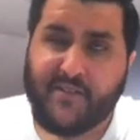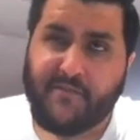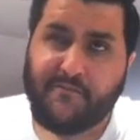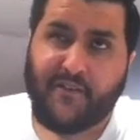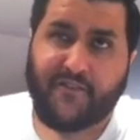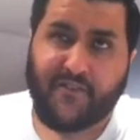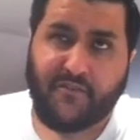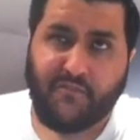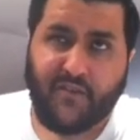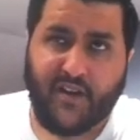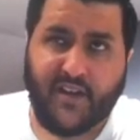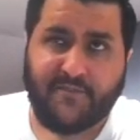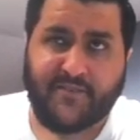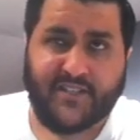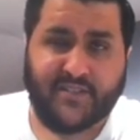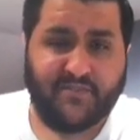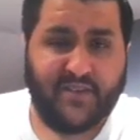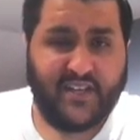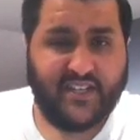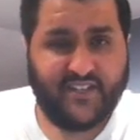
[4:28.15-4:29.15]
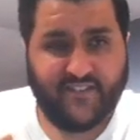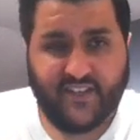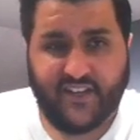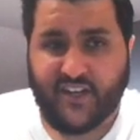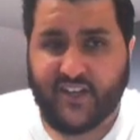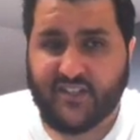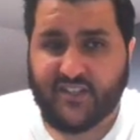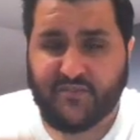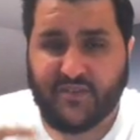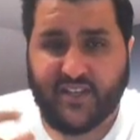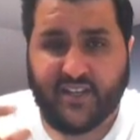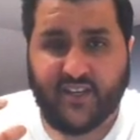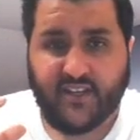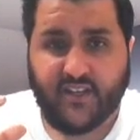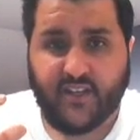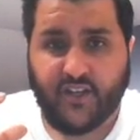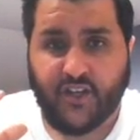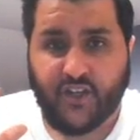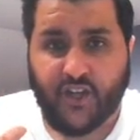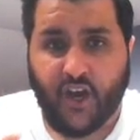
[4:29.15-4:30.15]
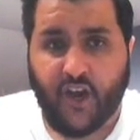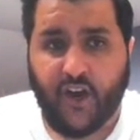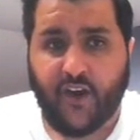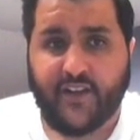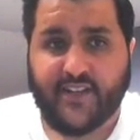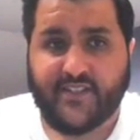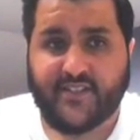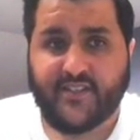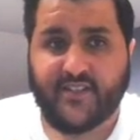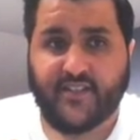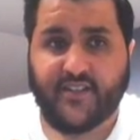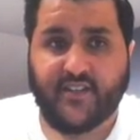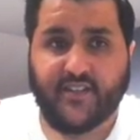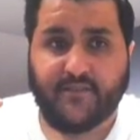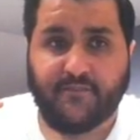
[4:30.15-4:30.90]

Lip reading: But from my perspective, the guy's been the highest